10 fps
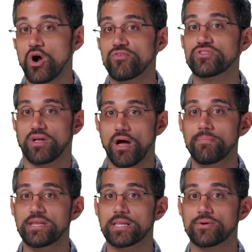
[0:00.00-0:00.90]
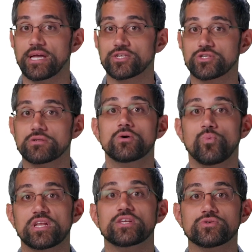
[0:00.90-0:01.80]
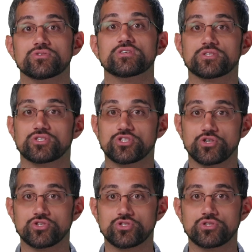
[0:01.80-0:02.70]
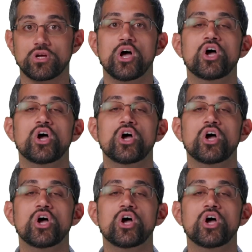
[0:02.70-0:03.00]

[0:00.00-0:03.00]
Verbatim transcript: over the company location when a user does a search.